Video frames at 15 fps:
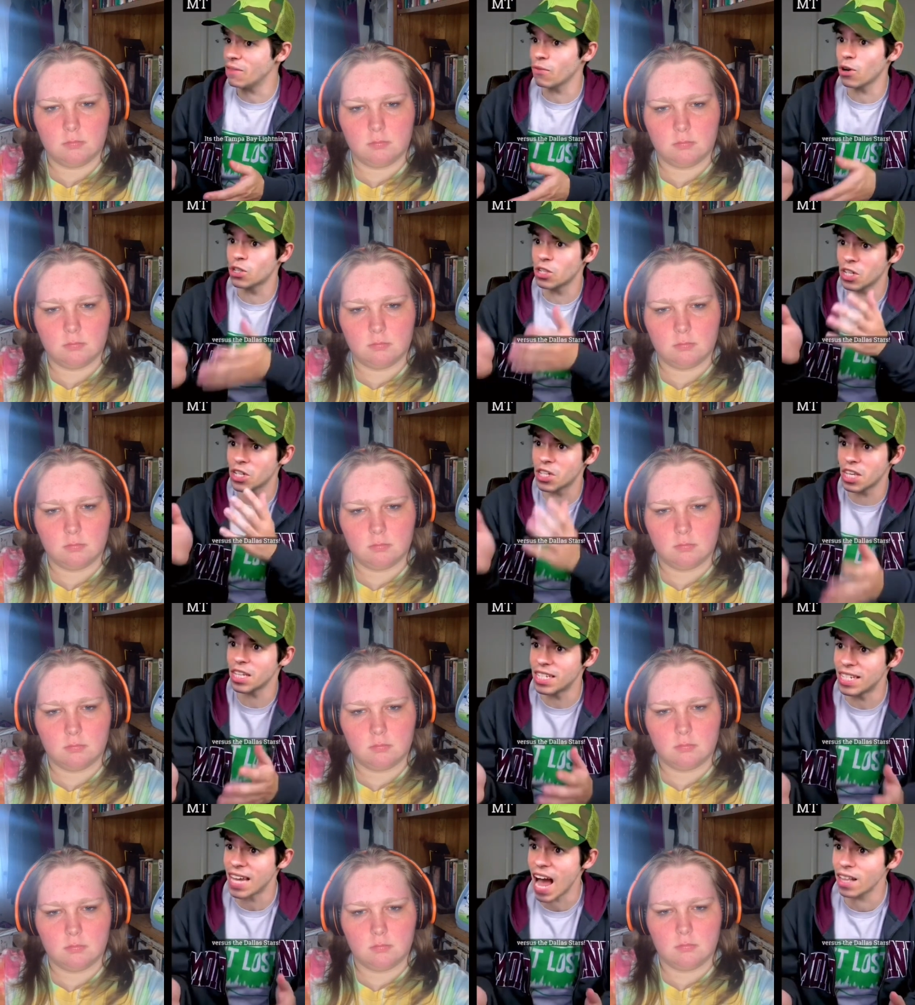Speaker 1: versus the
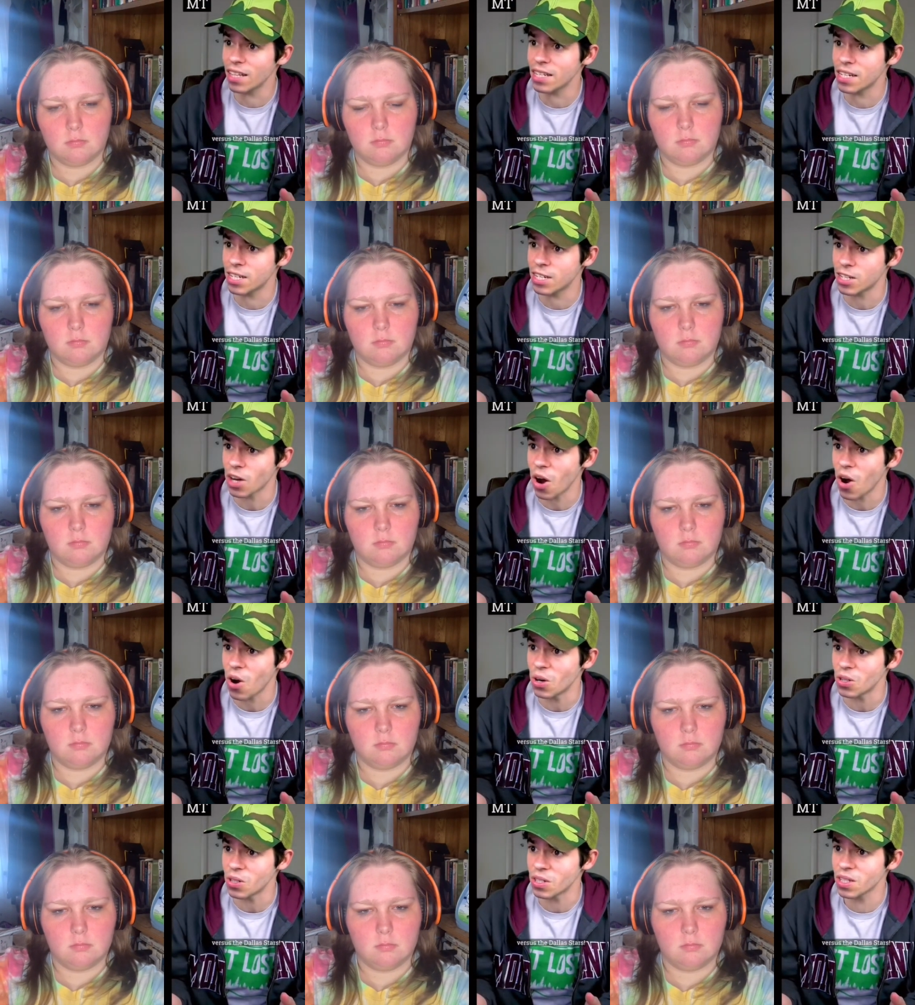Dallas Stars.